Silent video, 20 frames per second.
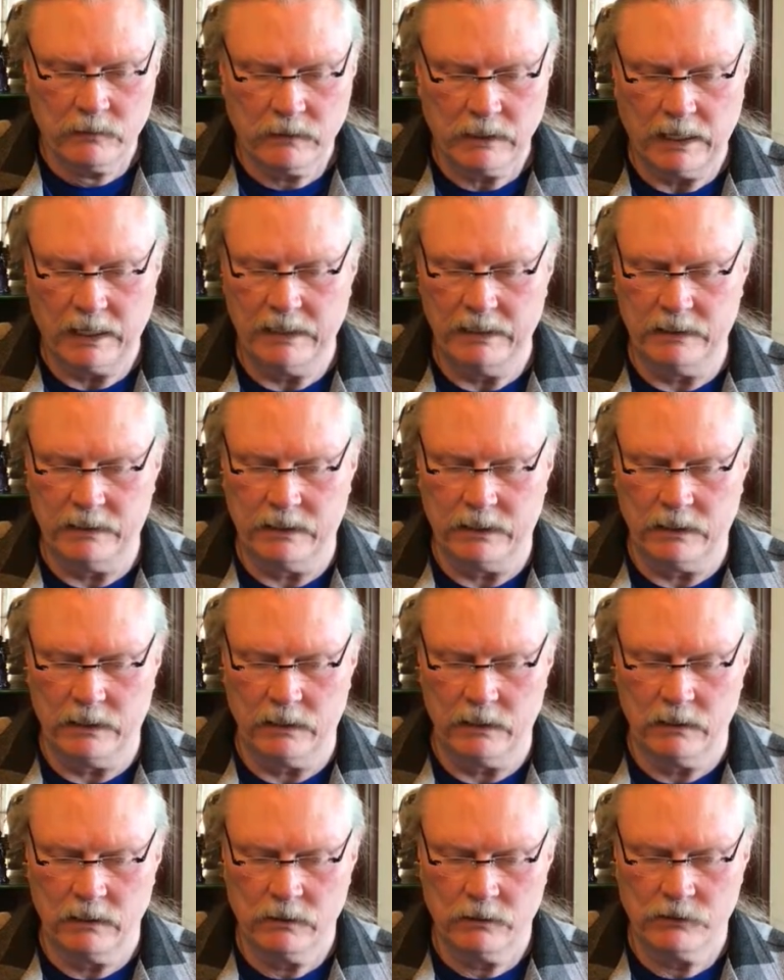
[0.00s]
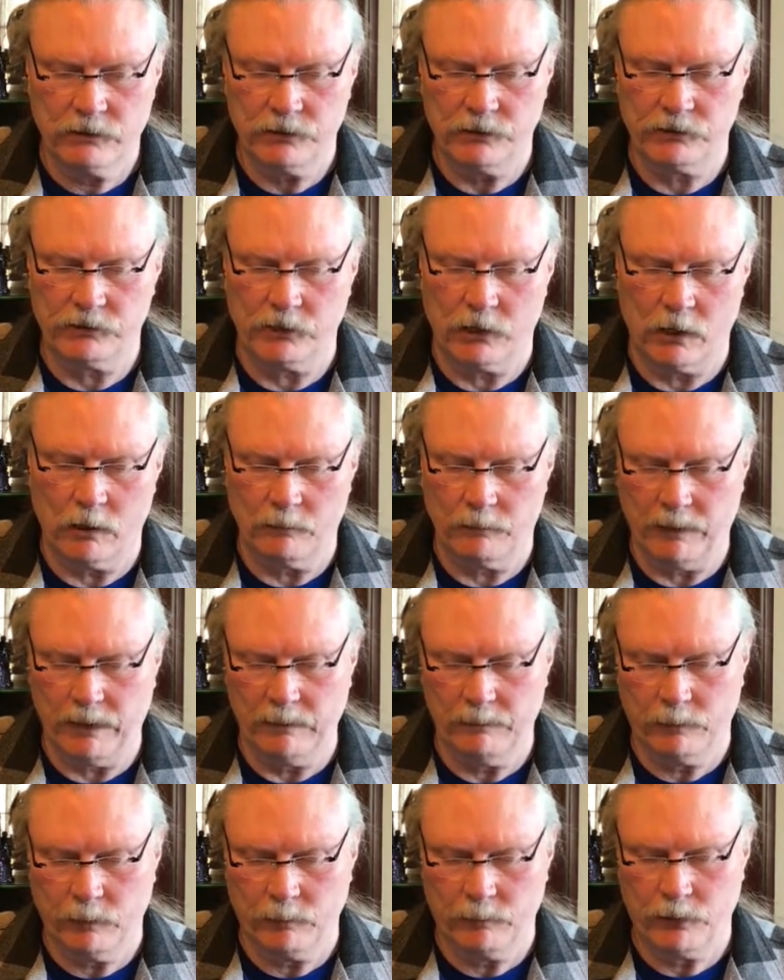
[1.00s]
laid there. She saw
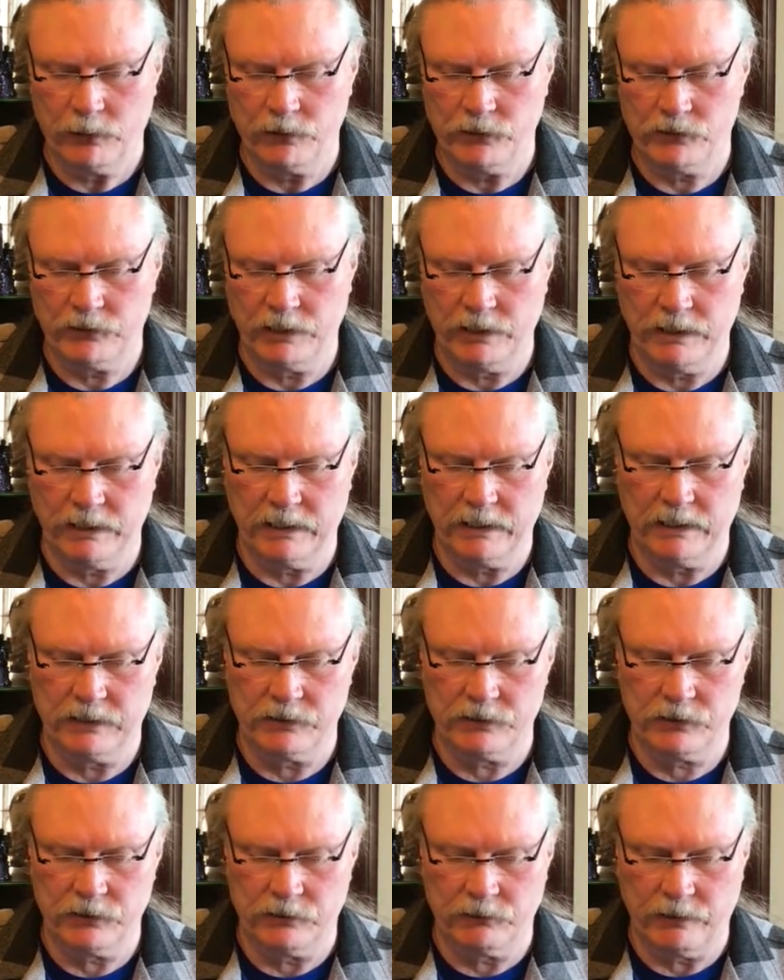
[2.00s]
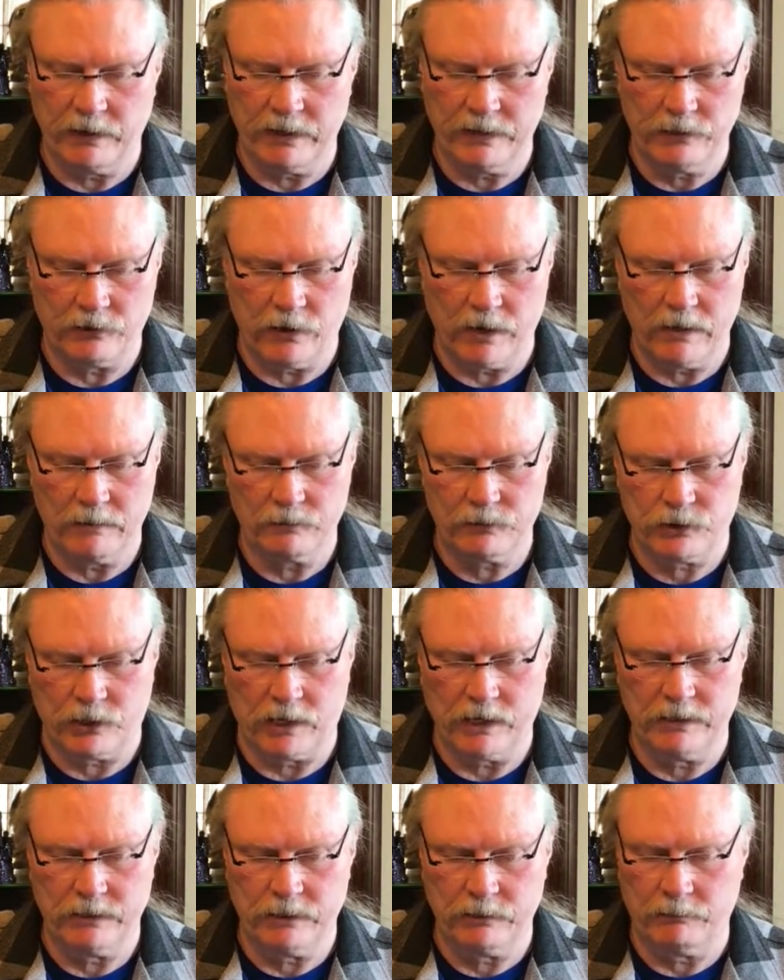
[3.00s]
people pushing against the raindrop,
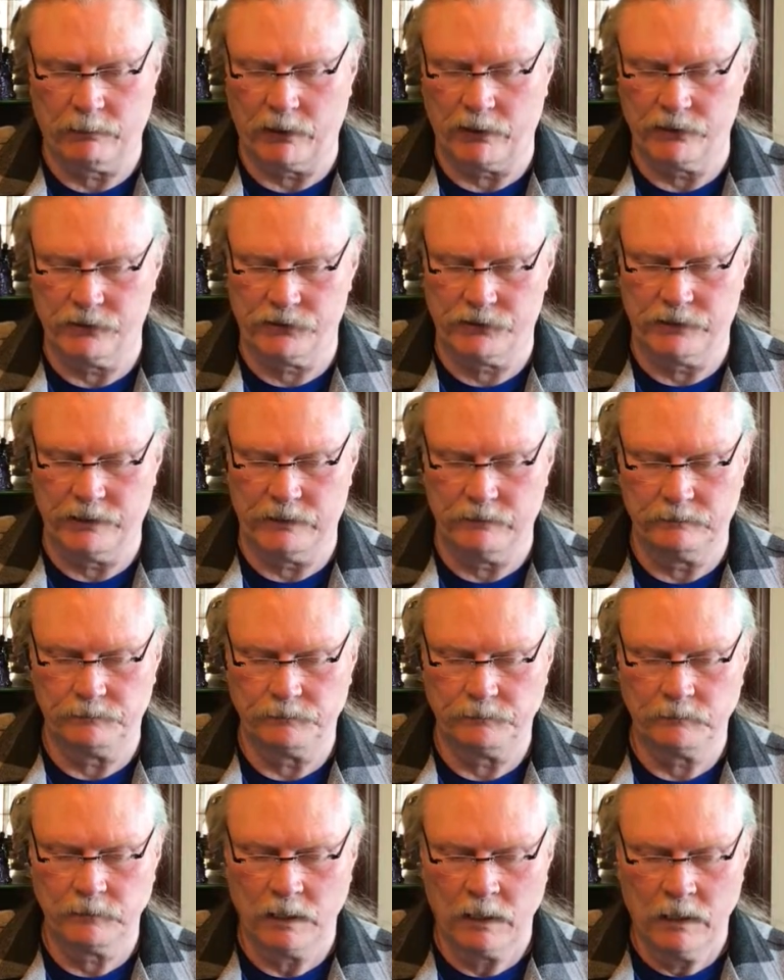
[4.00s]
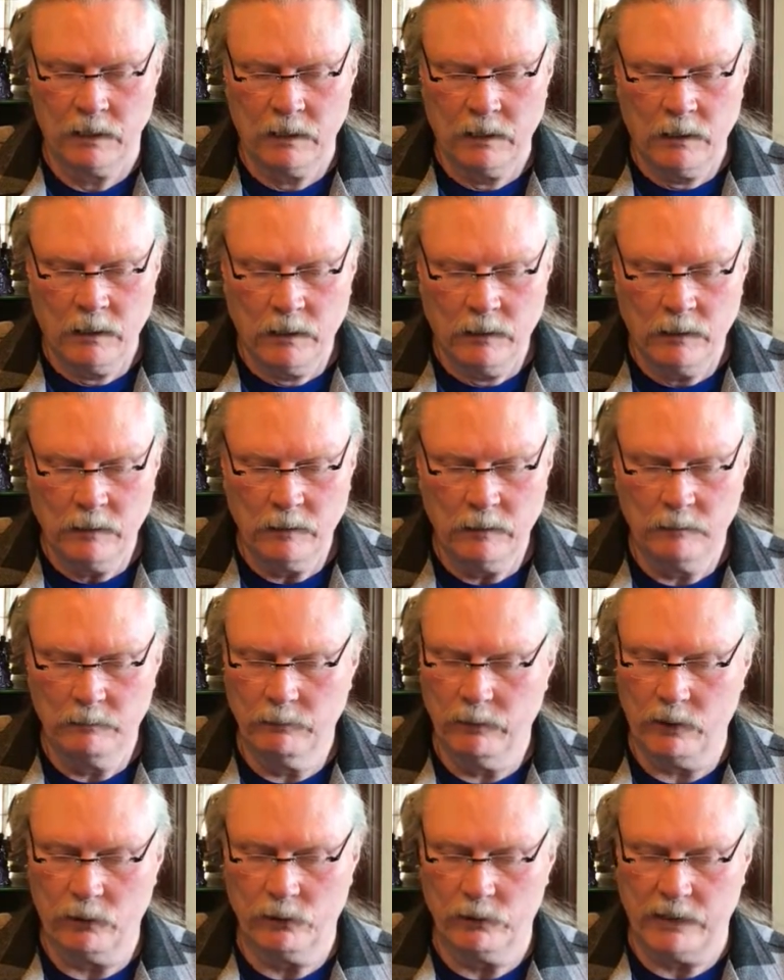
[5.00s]
trying to burst it,
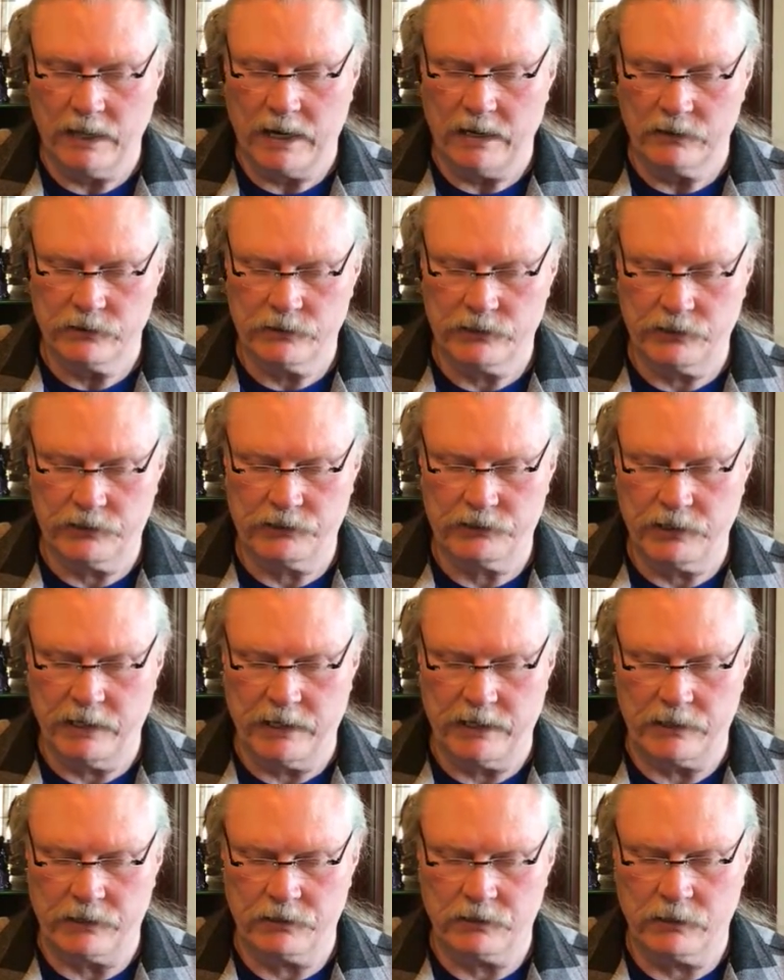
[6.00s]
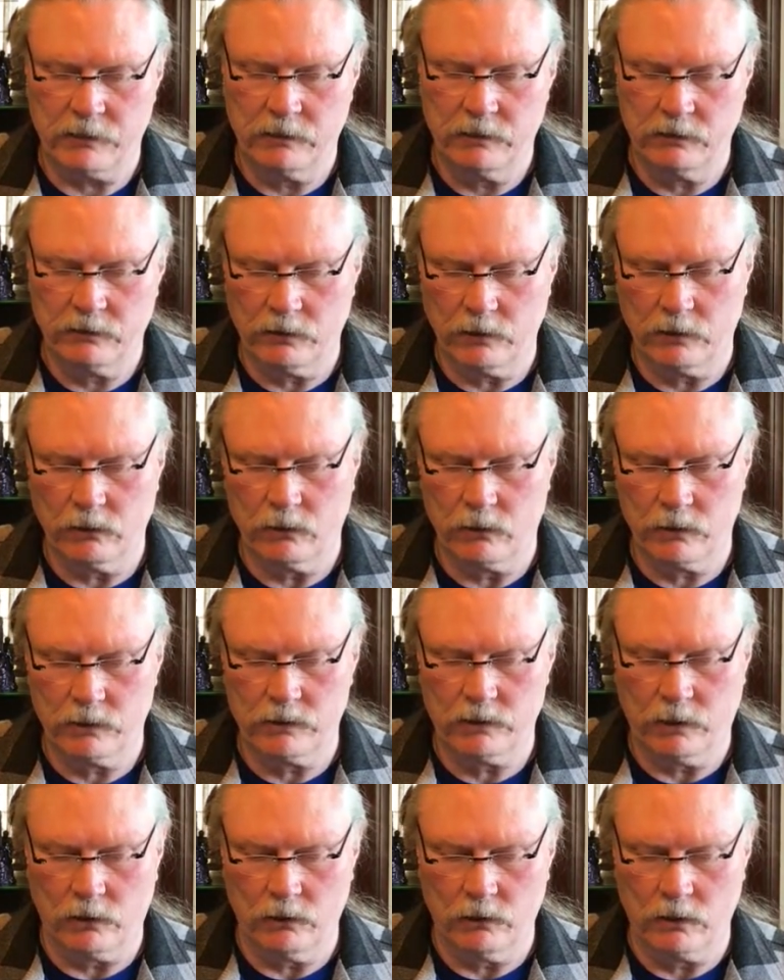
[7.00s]
but without success. The
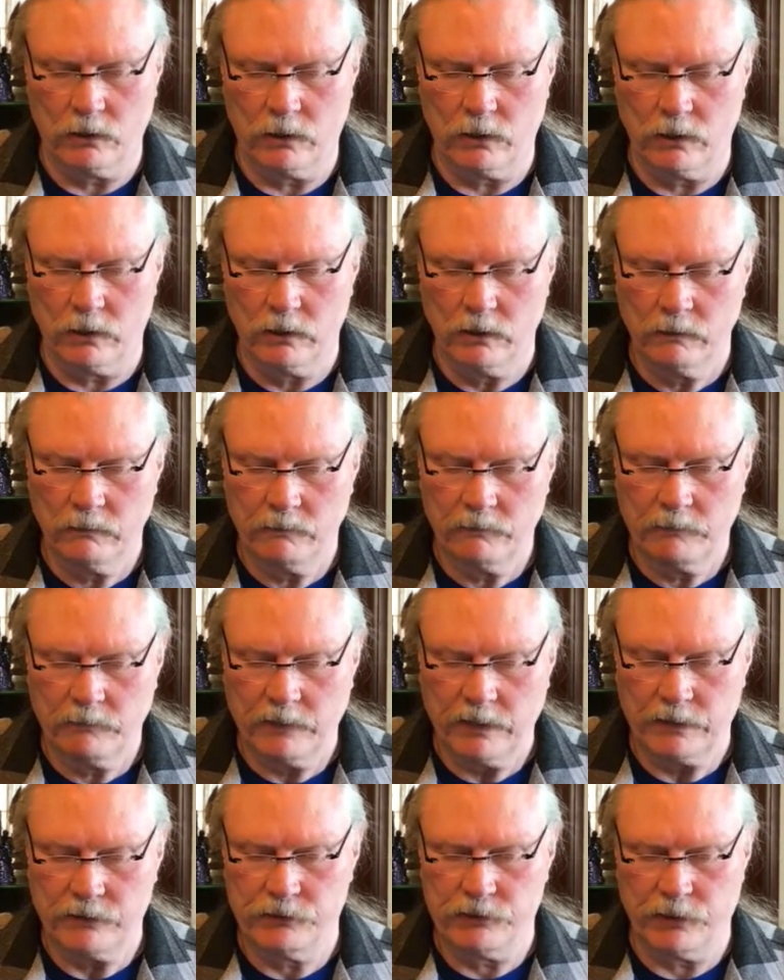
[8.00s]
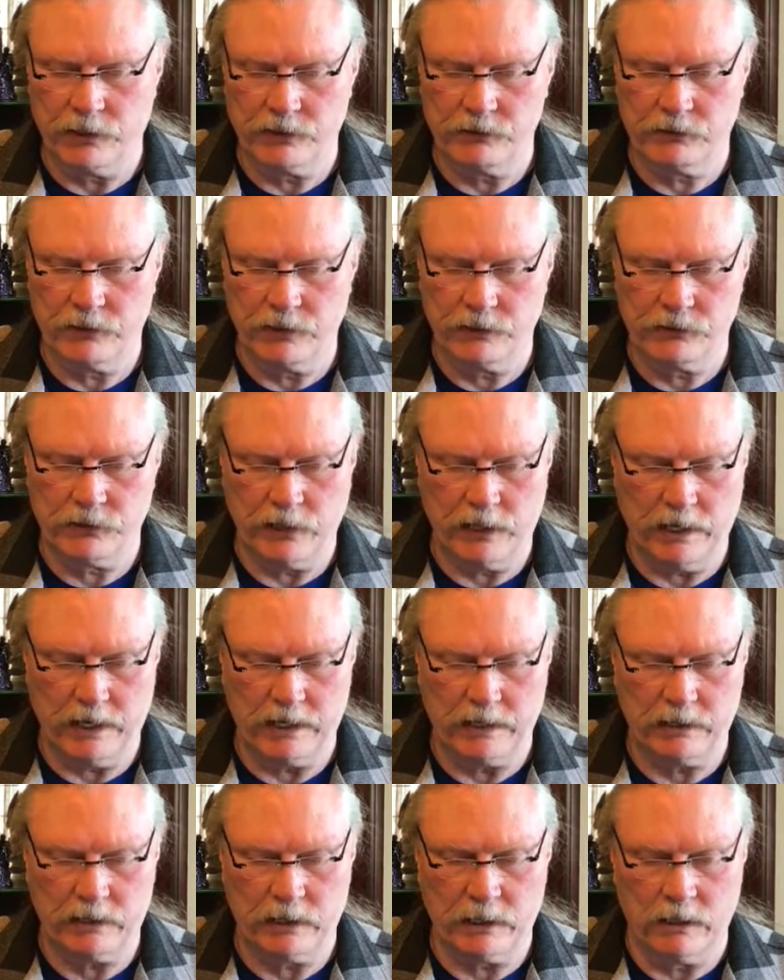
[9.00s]
Lord told her that just as he
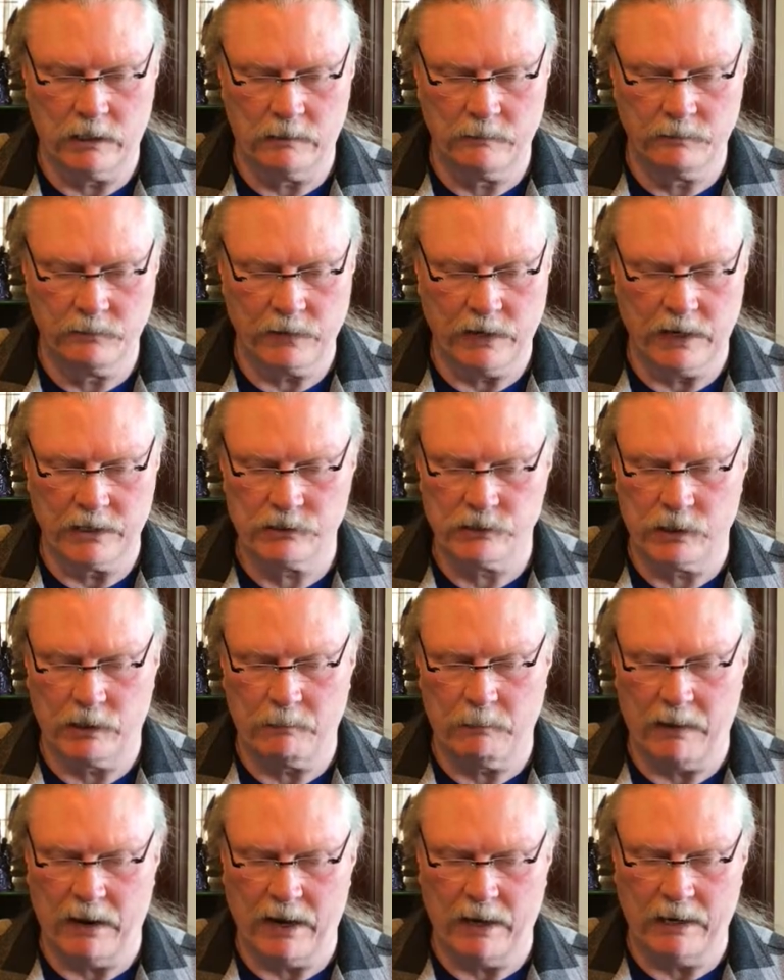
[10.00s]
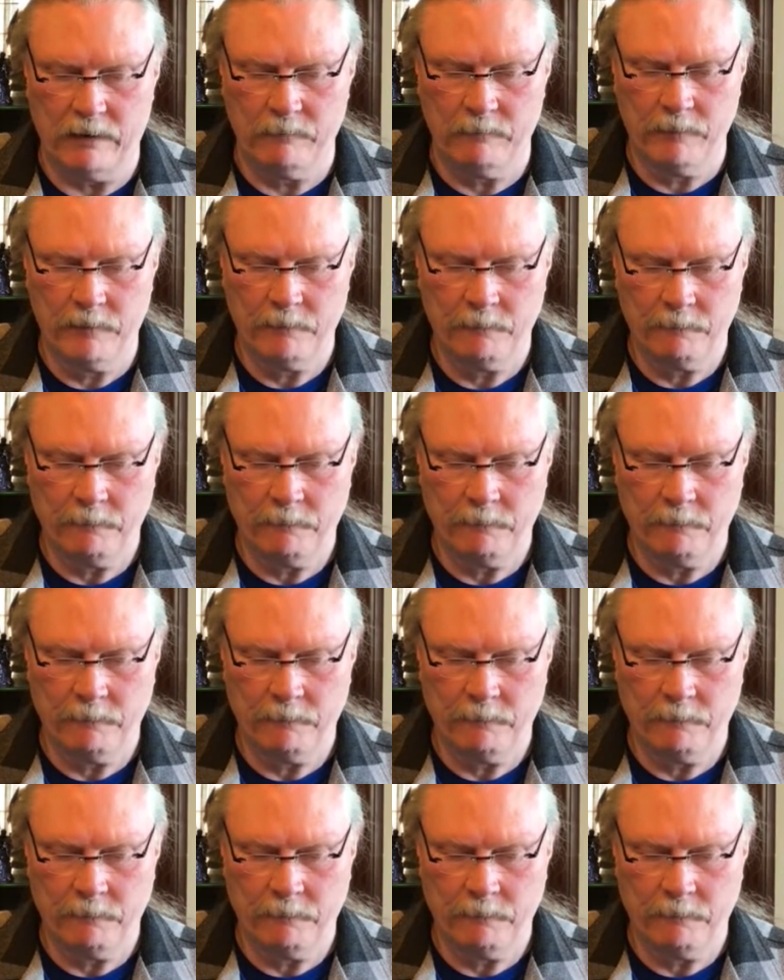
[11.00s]
had come as a babe,